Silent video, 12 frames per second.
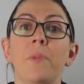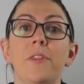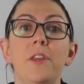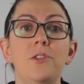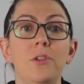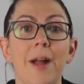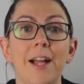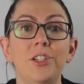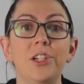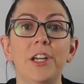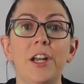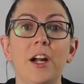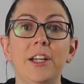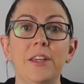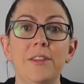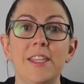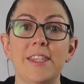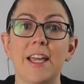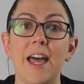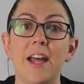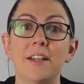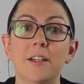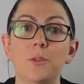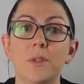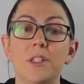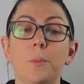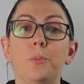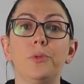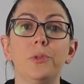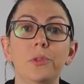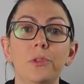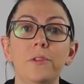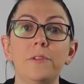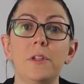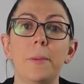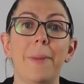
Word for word: The director could argue that the conduct was approved